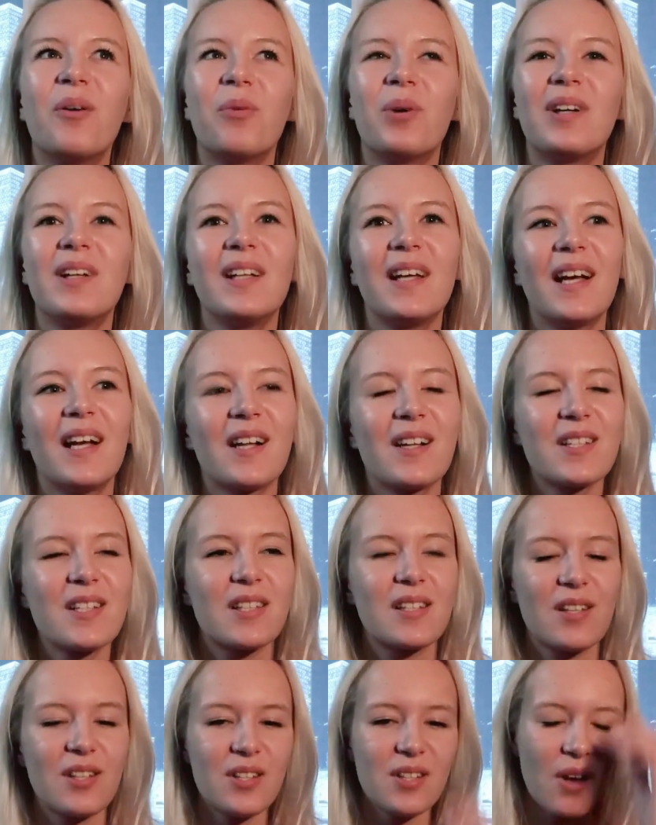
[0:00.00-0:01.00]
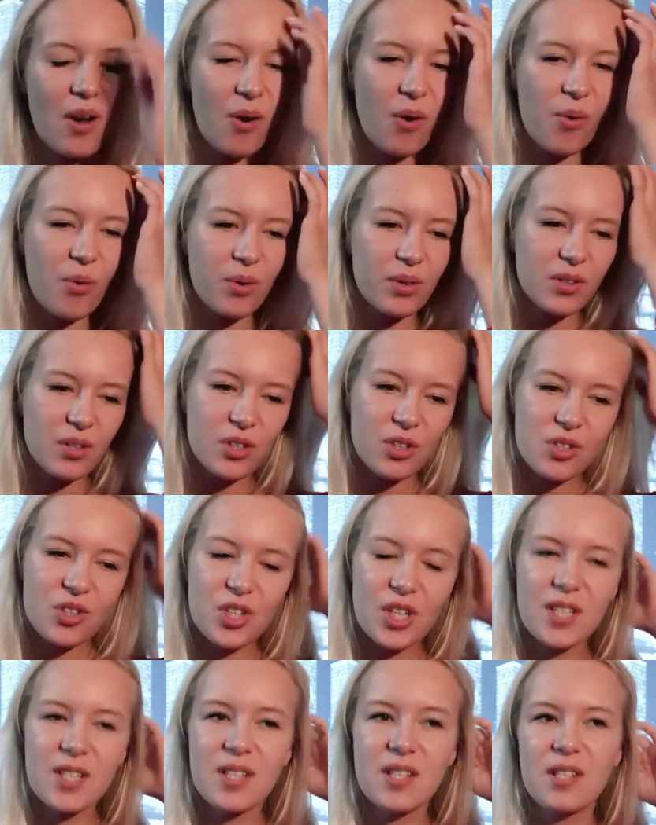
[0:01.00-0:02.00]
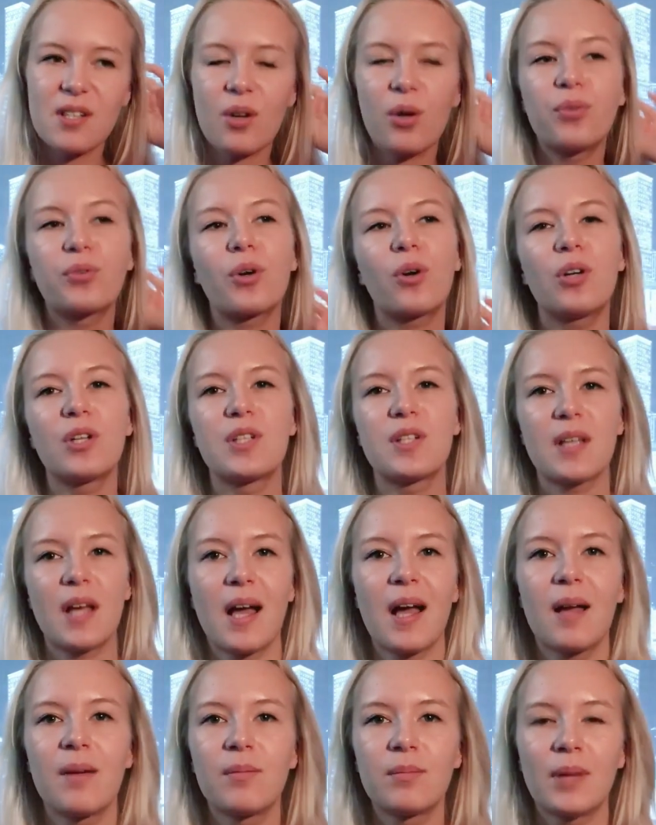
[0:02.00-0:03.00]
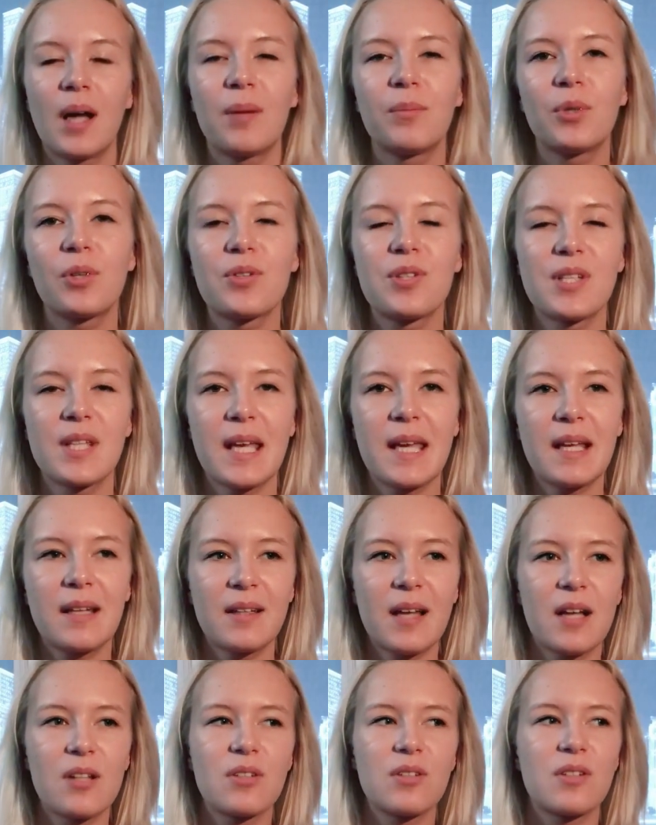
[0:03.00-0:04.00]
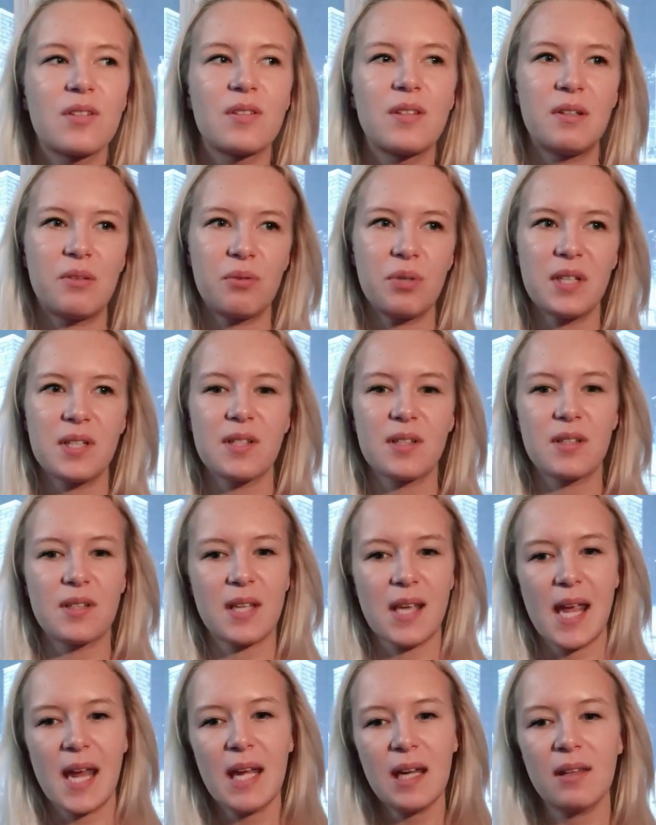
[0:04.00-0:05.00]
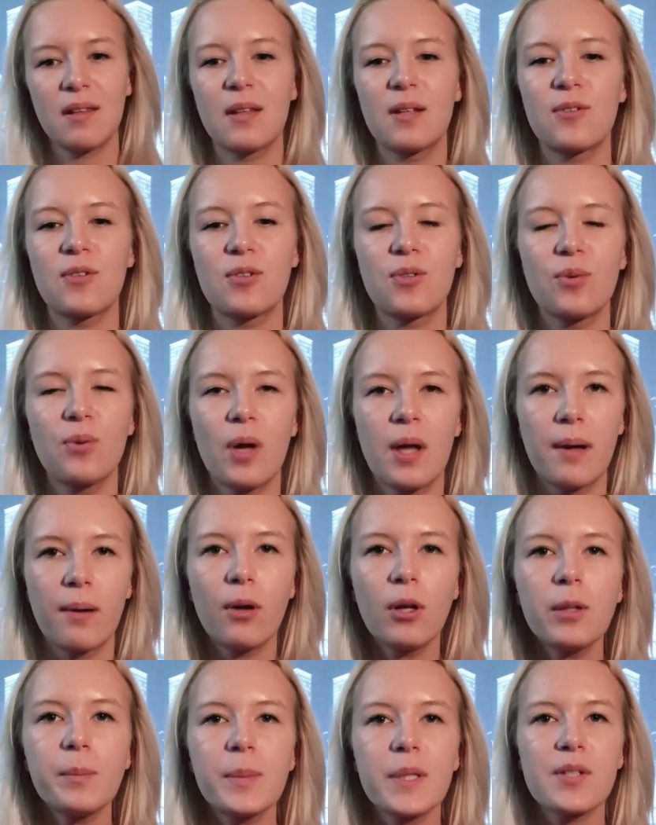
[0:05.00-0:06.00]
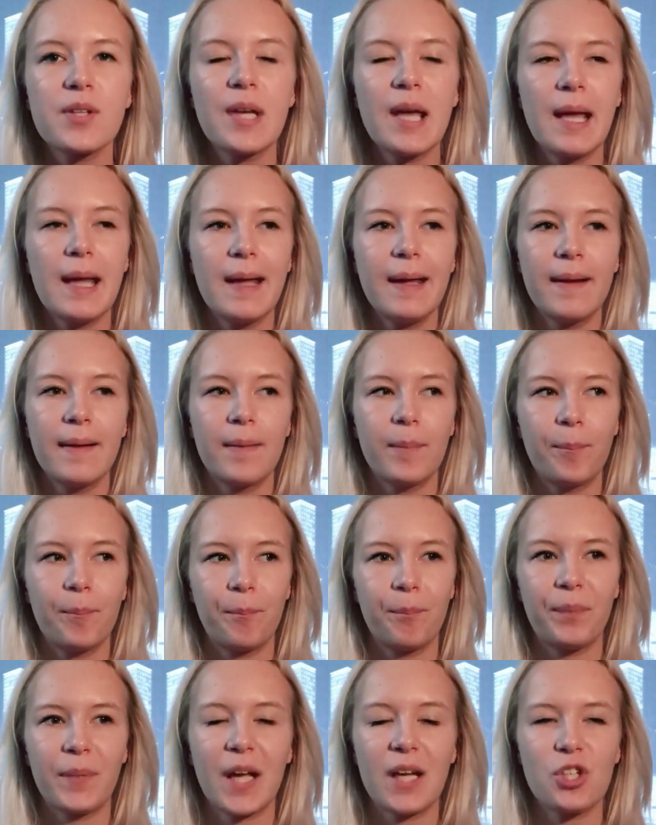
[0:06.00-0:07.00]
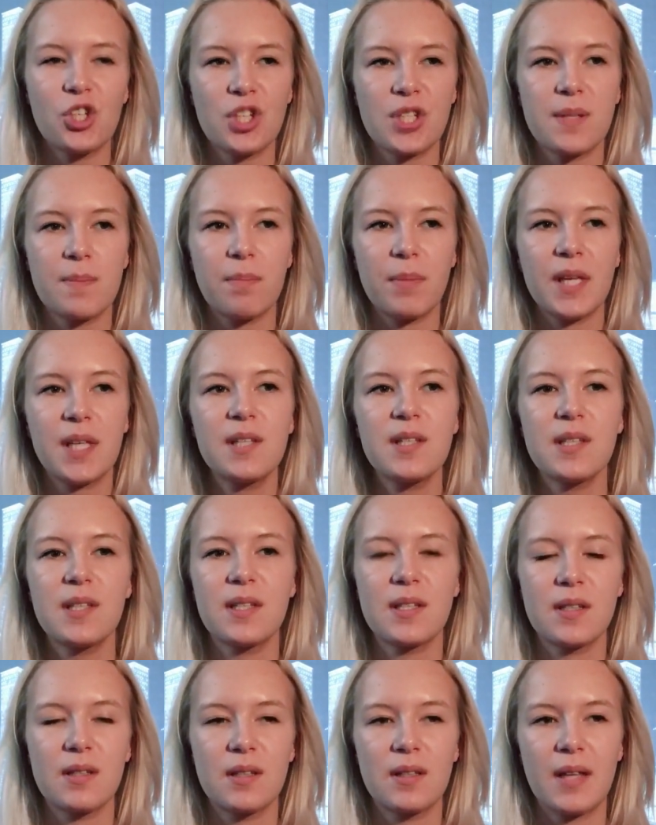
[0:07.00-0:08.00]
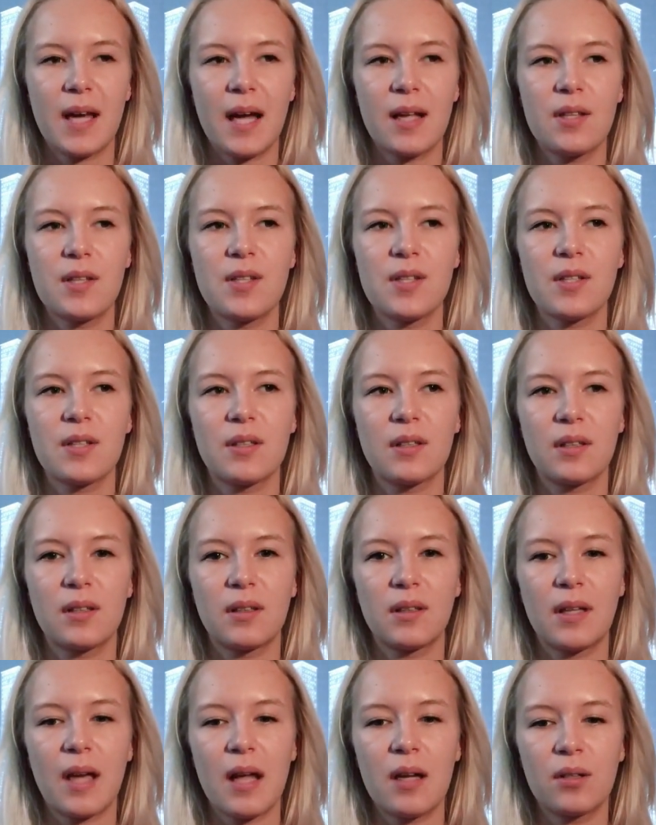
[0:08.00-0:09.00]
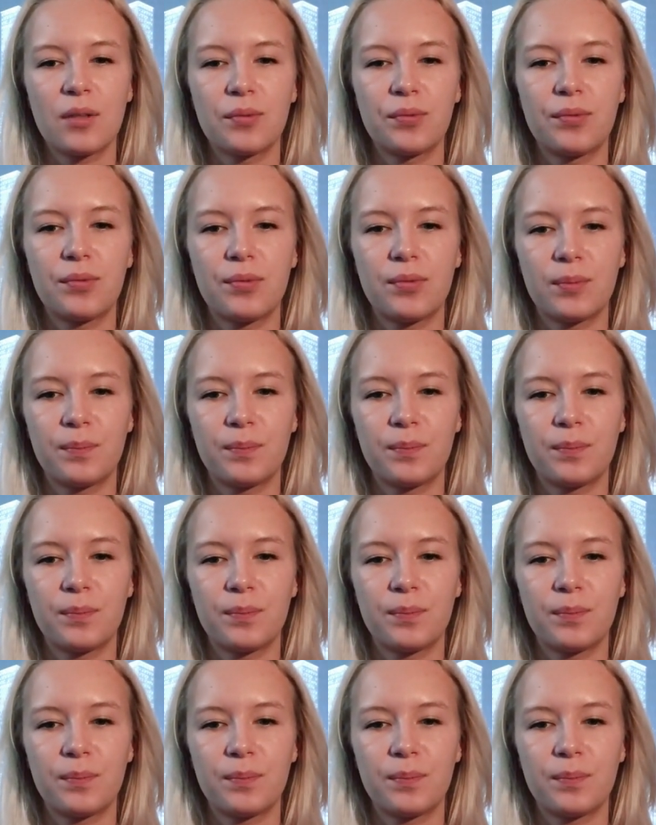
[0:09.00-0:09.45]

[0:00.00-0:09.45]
What else? So just, of course, I'm not saying that there isn't anything to do at all, but I just missed that kind of